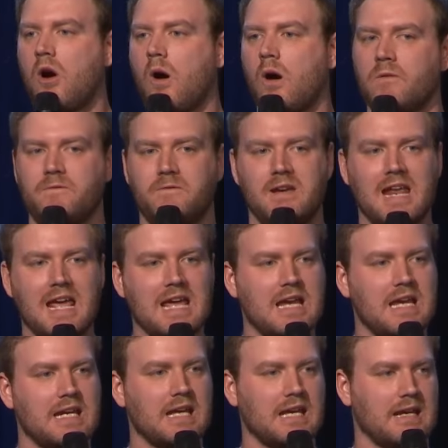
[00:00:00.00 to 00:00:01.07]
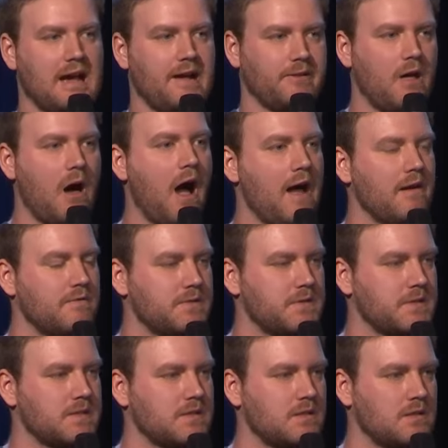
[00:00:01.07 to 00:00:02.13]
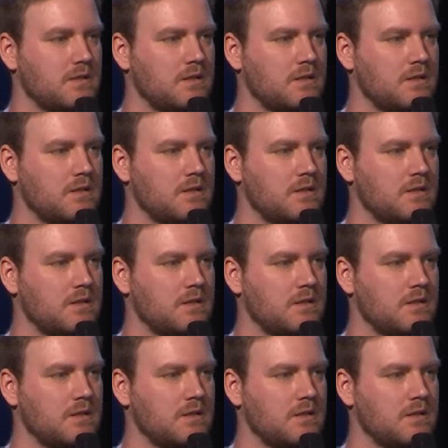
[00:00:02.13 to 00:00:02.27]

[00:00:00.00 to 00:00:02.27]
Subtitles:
of need in our lives,